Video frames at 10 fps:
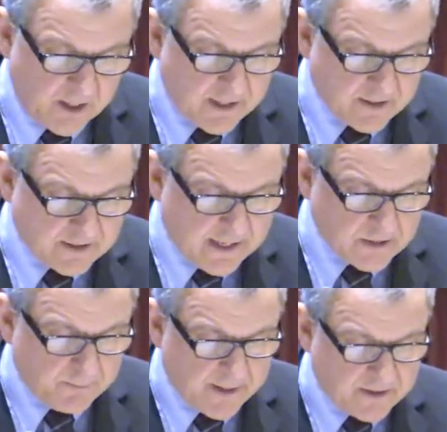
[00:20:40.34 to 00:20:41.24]
and
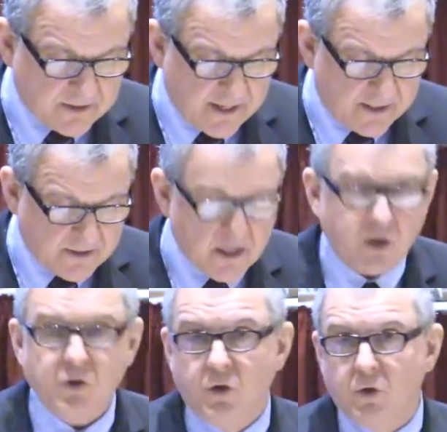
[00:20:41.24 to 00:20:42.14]
assessed by the state's
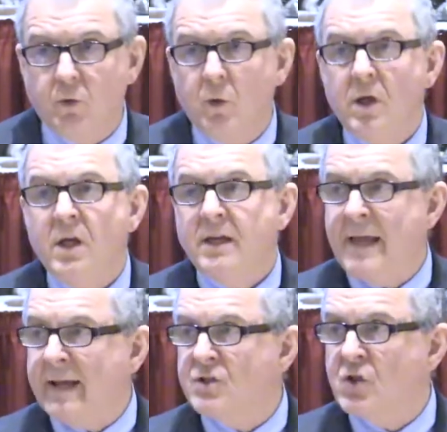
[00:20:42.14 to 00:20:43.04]
new
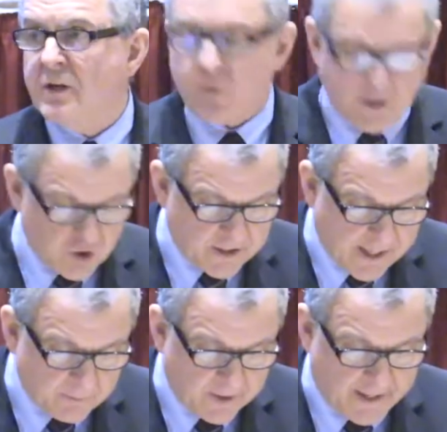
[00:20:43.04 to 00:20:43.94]
Next Generation
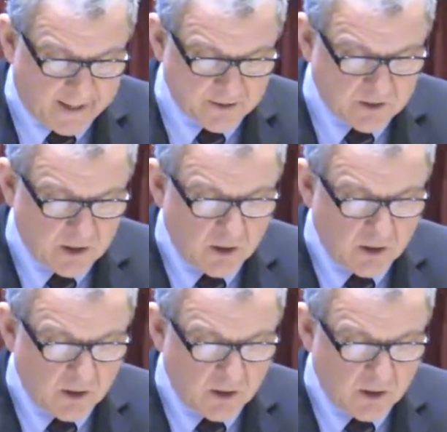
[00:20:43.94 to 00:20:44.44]
MCAS,